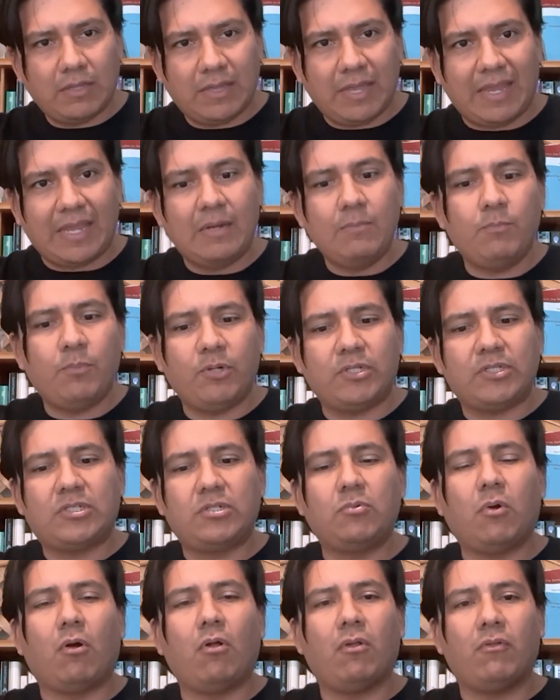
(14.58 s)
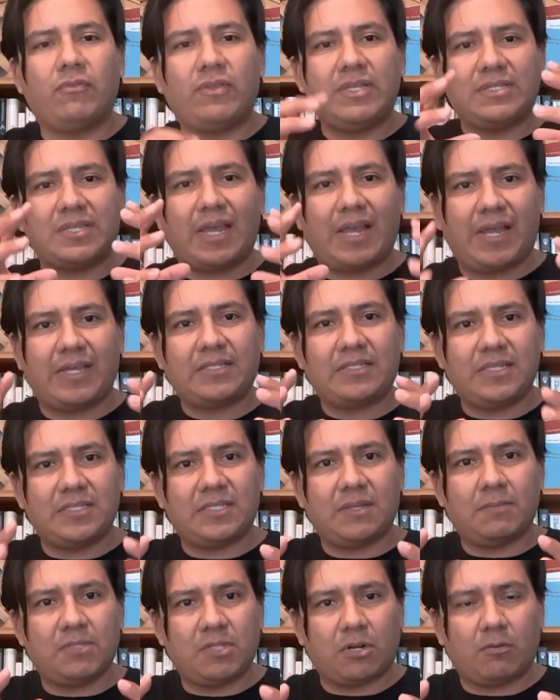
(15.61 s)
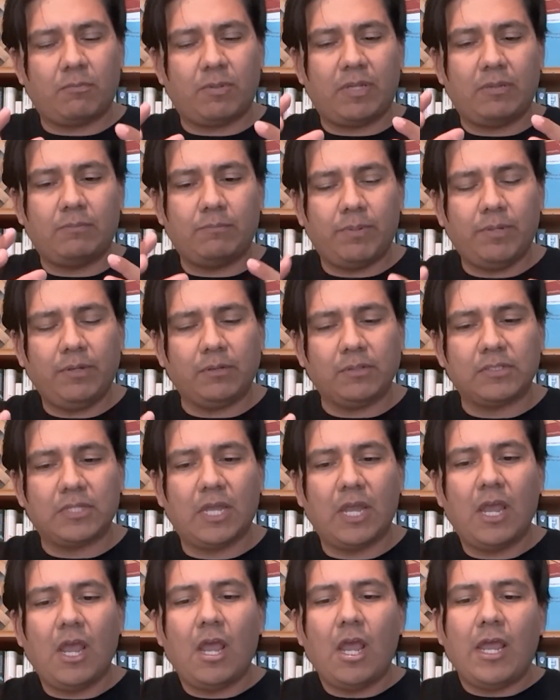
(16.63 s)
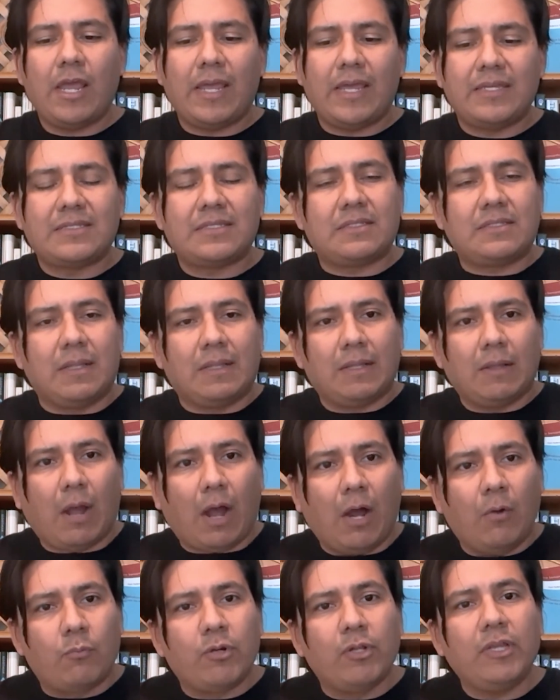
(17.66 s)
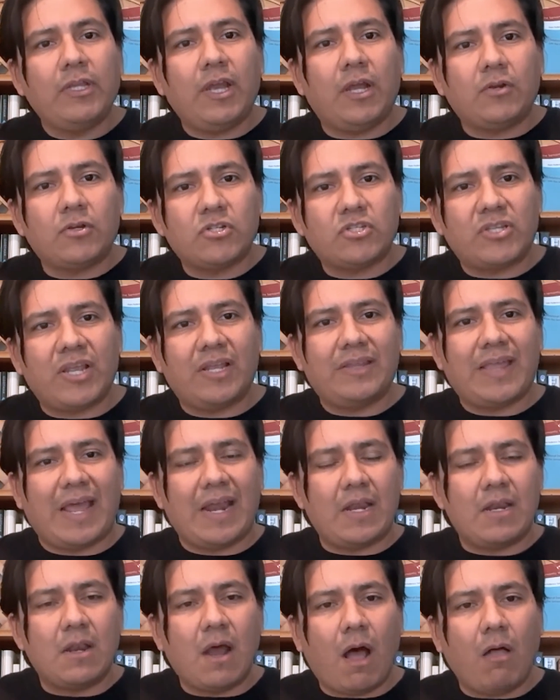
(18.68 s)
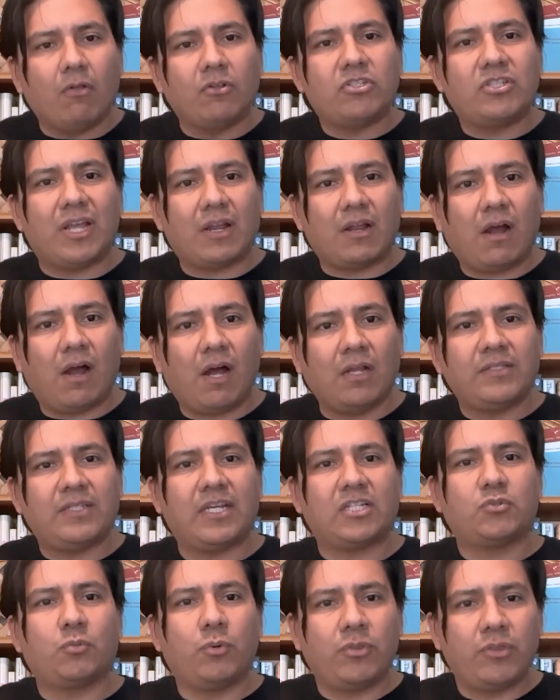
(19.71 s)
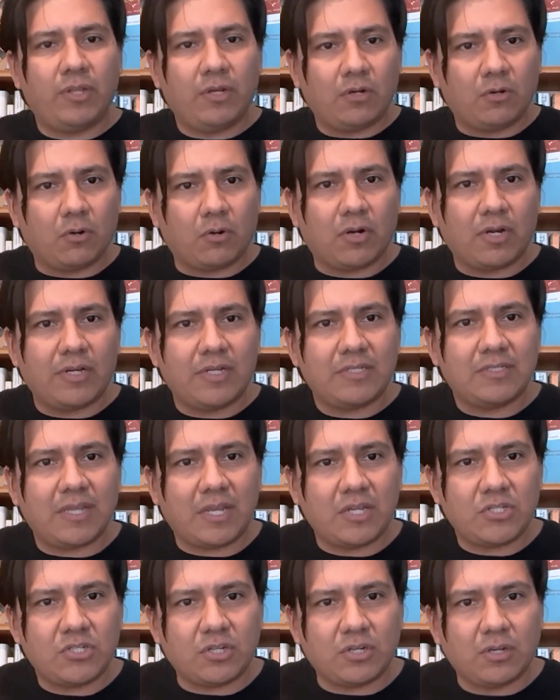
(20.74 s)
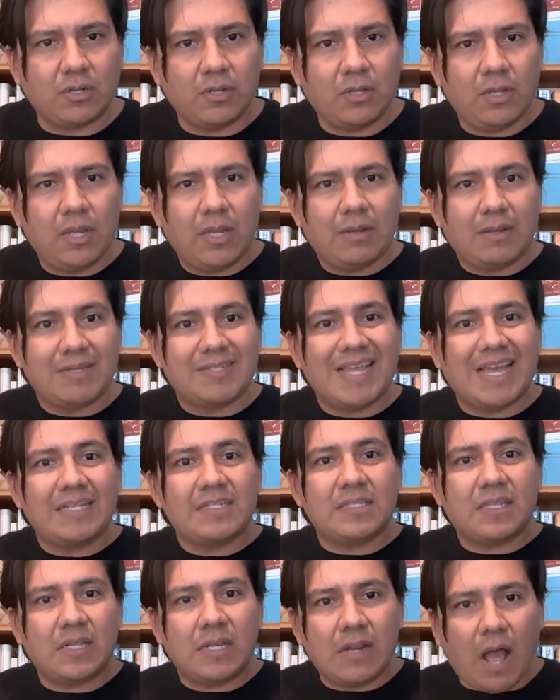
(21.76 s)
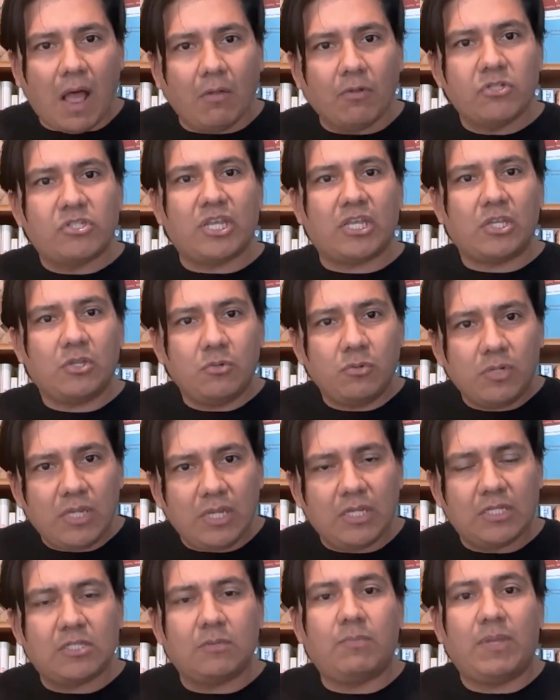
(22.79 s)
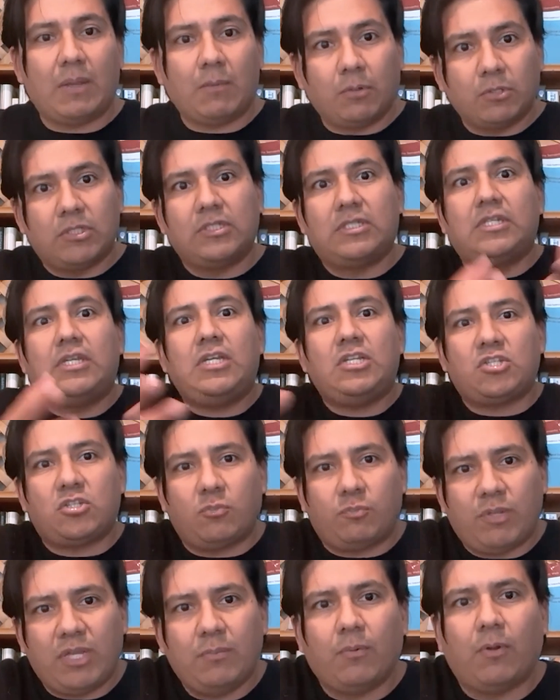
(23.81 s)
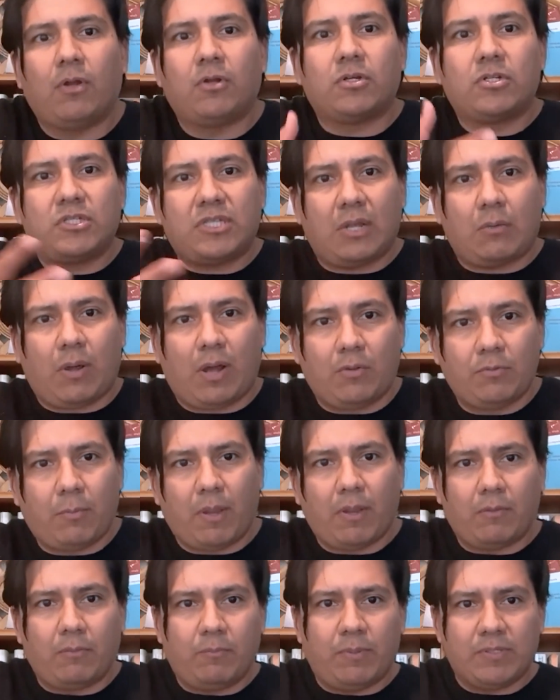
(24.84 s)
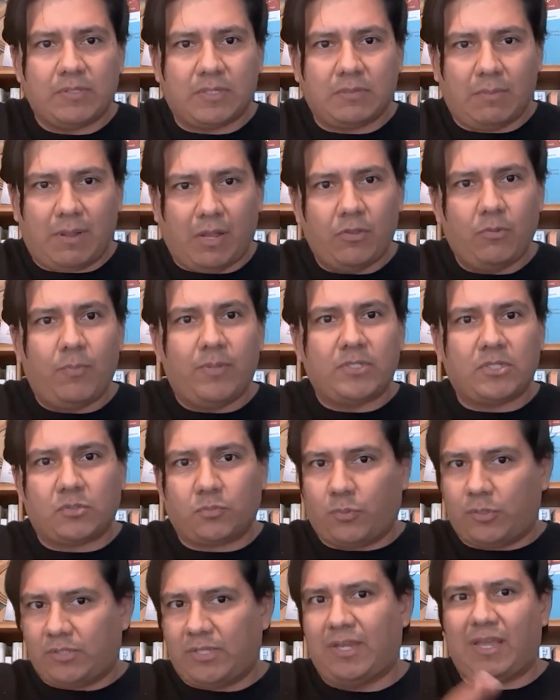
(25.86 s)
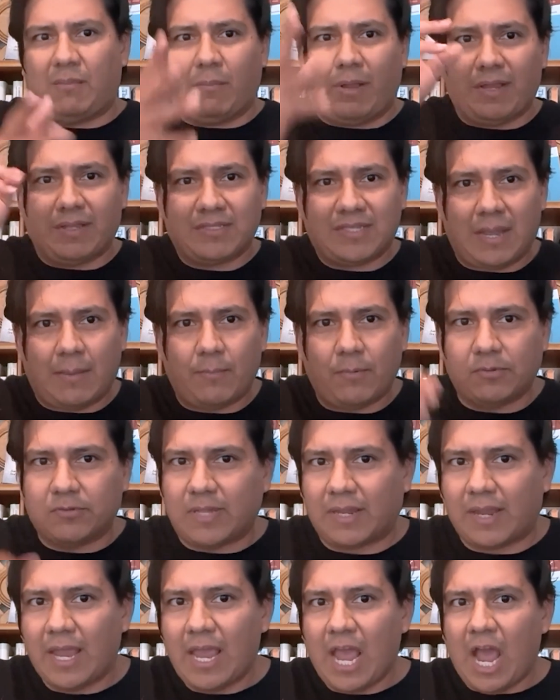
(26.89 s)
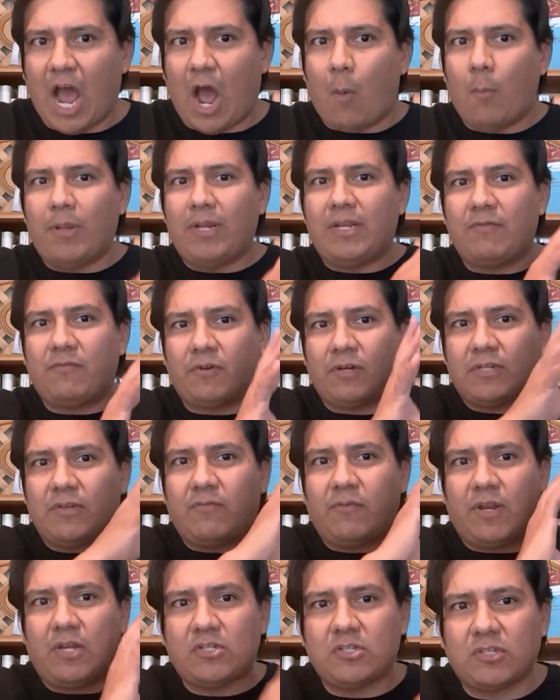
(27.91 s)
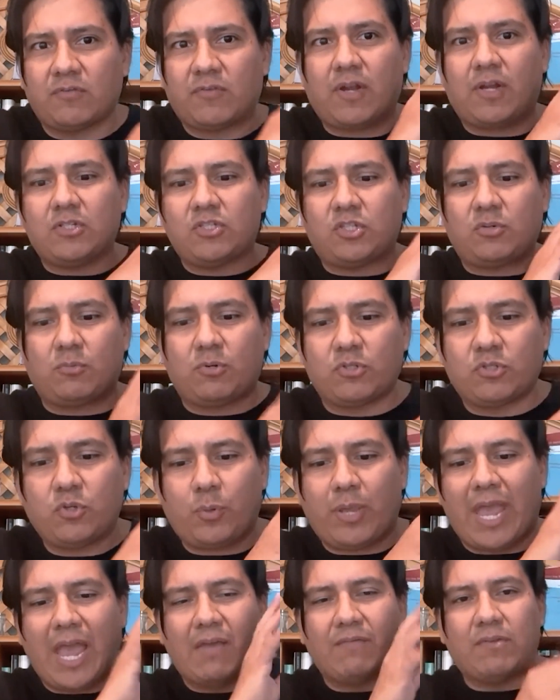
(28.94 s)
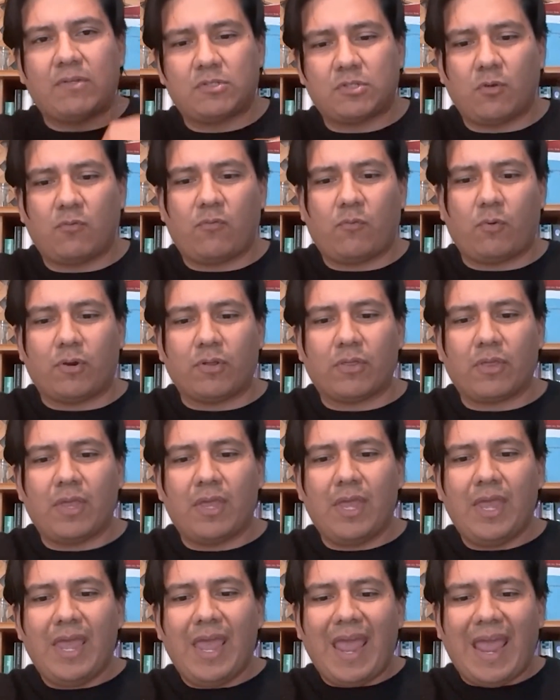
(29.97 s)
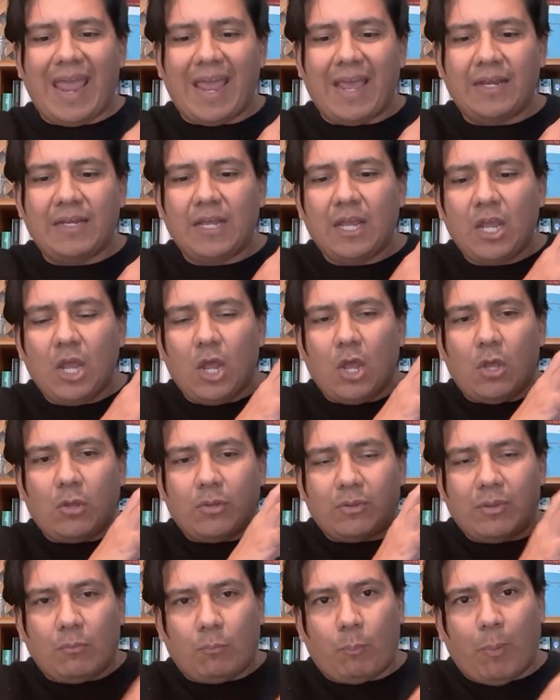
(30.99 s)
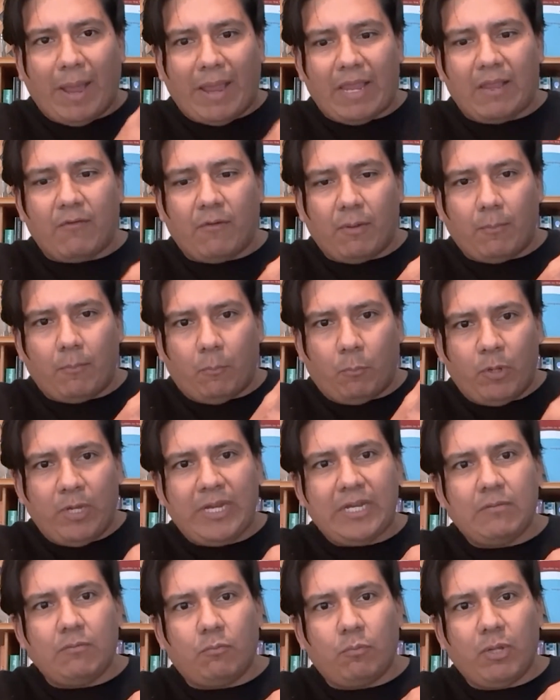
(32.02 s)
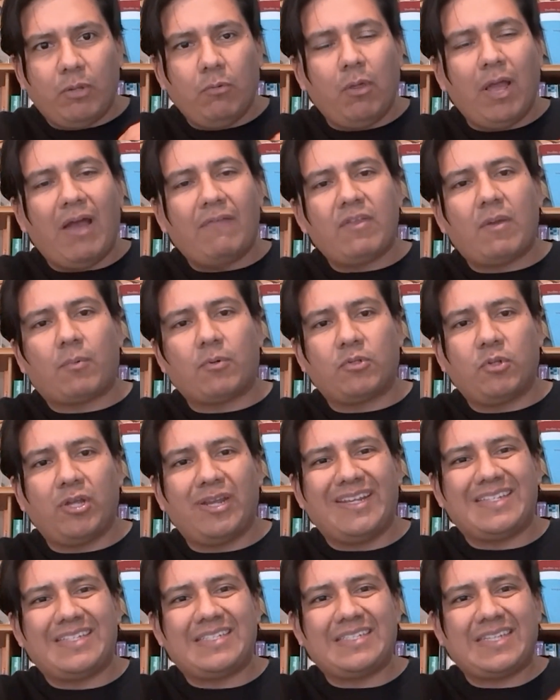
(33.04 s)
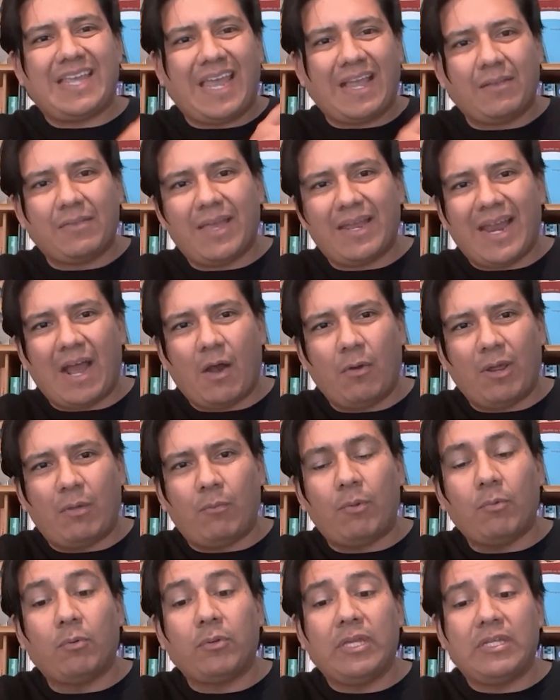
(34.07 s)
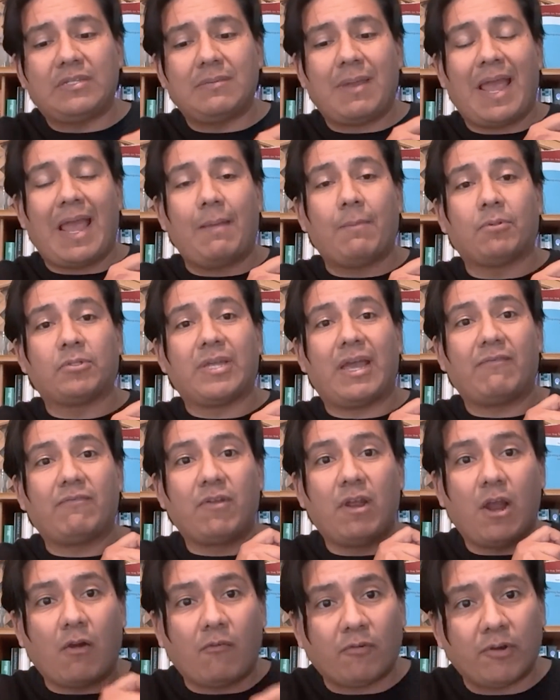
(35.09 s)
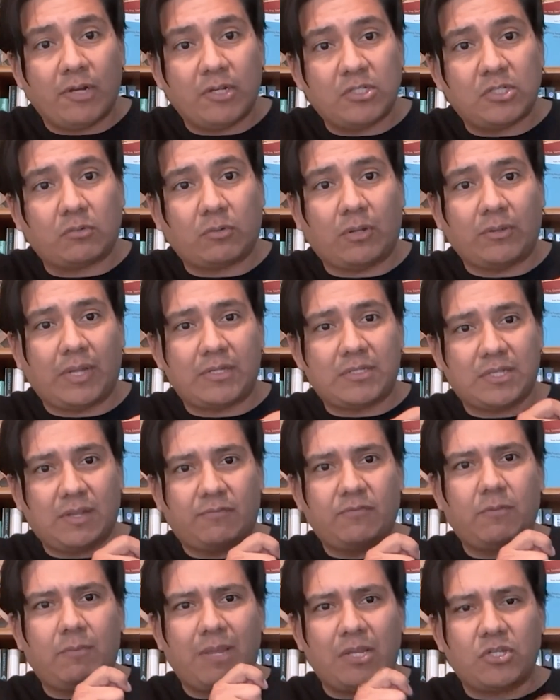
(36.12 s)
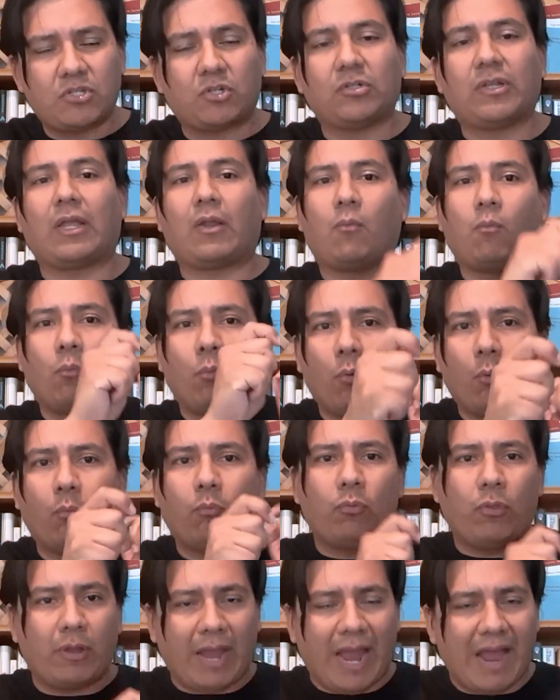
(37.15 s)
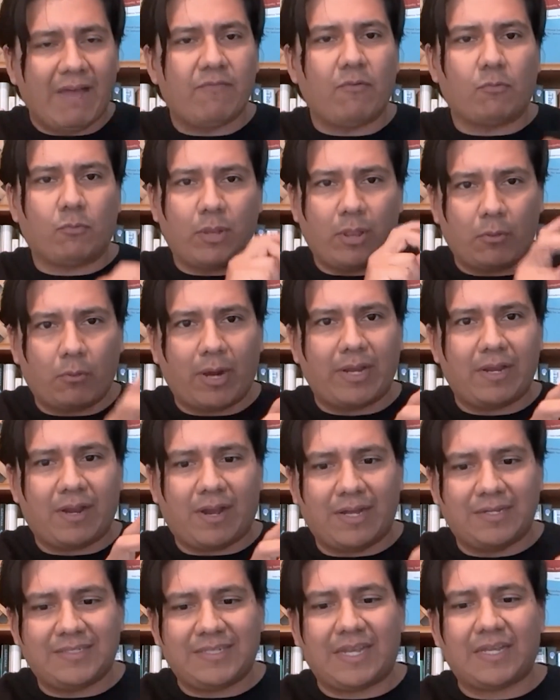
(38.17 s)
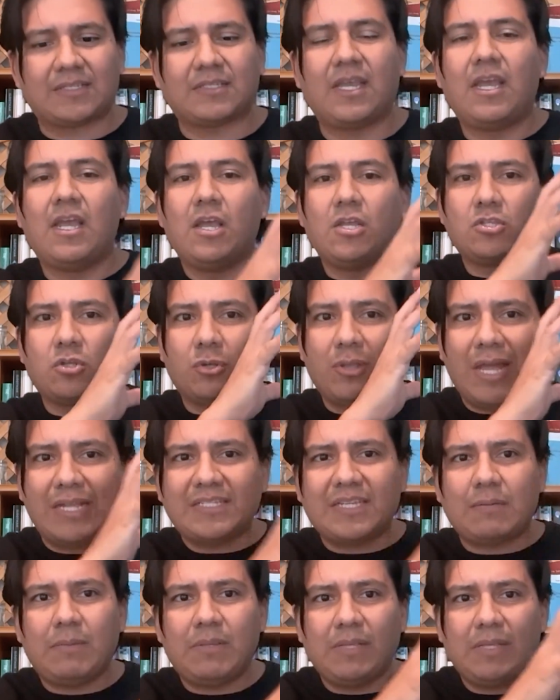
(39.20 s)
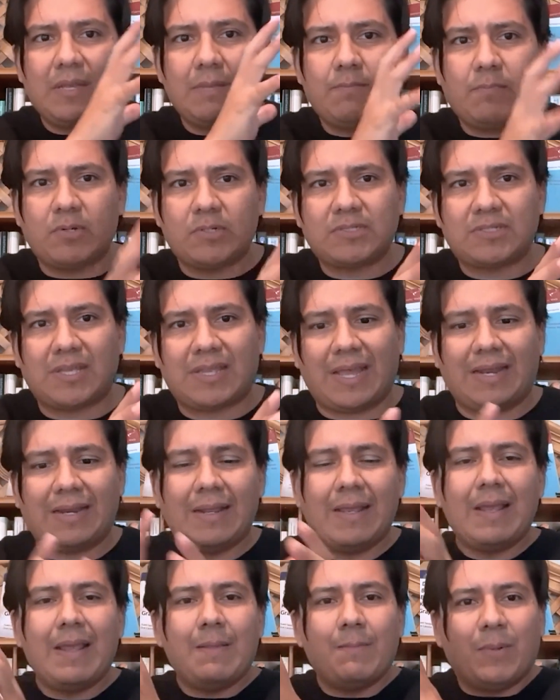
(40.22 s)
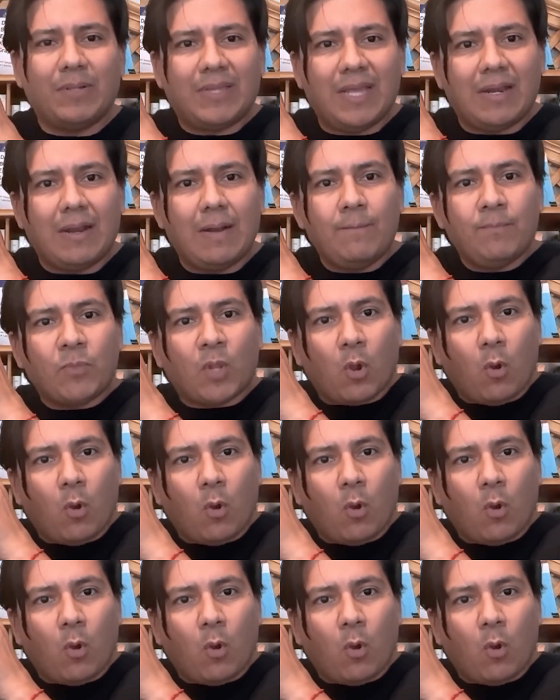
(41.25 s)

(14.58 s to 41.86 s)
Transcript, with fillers: the input to all of these AI systems that are being built is uh, really understand that knowledge, that context within an organization because that's the knowledge that you need to be able to teach the people understand how my how the business works. Again, my example is like how many different definitions of customers do we have and so forth, and by it, we need we will have the opportunity to scale that out, and we will need to be able to have governance around that stuff to make sure like what the how, the right context. So that's going to be the inputs to that. But then